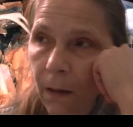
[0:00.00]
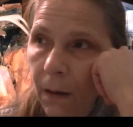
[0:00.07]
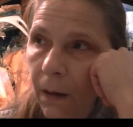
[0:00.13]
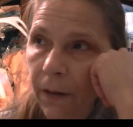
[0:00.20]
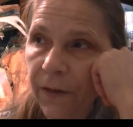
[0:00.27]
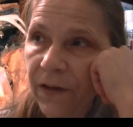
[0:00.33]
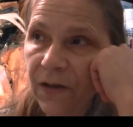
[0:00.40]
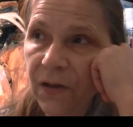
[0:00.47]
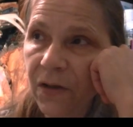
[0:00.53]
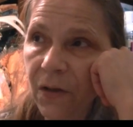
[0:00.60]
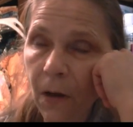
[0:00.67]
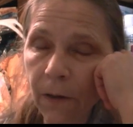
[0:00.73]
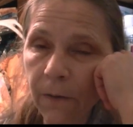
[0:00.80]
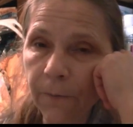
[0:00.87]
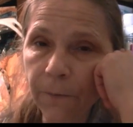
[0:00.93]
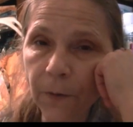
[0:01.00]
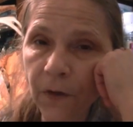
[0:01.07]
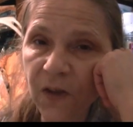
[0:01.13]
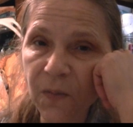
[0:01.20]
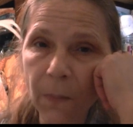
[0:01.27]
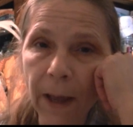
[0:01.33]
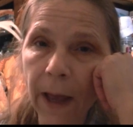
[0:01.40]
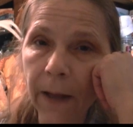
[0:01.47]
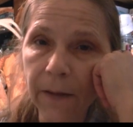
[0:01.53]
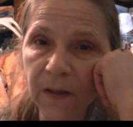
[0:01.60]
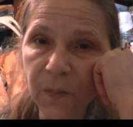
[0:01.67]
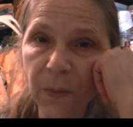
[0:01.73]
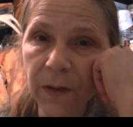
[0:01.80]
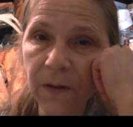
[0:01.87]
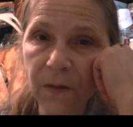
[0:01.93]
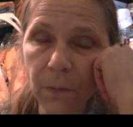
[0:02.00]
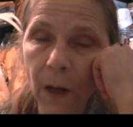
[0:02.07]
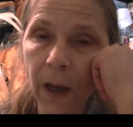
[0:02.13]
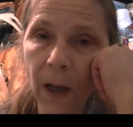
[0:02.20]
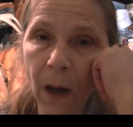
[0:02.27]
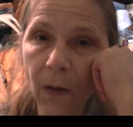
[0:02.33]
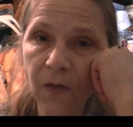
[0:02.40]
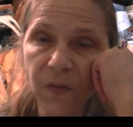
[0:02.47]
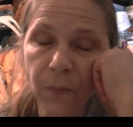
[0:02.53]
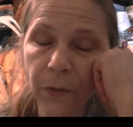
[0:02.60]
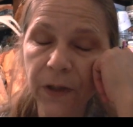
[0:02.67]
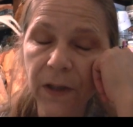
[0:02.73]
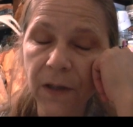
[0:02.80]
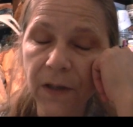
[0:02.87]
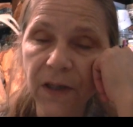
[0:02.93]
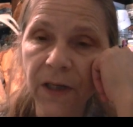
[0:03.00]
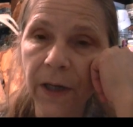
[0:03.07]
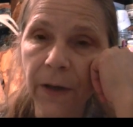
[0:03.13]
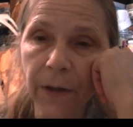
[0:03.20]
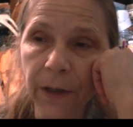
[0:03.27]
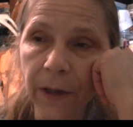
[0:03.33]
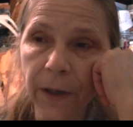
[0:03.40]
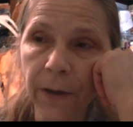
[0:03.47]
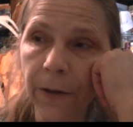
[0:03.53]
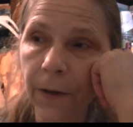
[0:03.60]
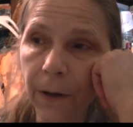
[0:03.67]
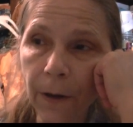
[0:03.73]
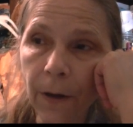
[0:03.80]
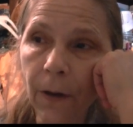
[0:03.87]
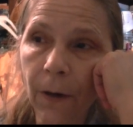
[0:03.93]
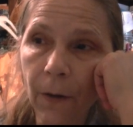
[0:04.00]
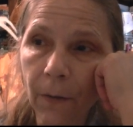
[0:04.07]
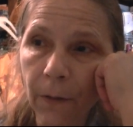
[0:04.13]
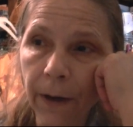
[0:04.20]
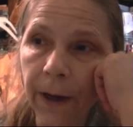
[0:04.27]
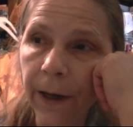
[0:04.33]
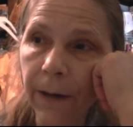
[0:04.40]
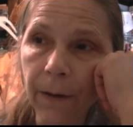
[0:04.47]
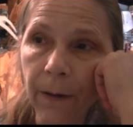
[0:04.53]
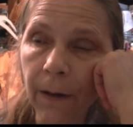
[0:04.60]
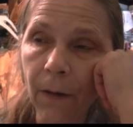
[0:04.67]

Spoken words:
And this is not the first man that's been to my house bringing Sierra here, right?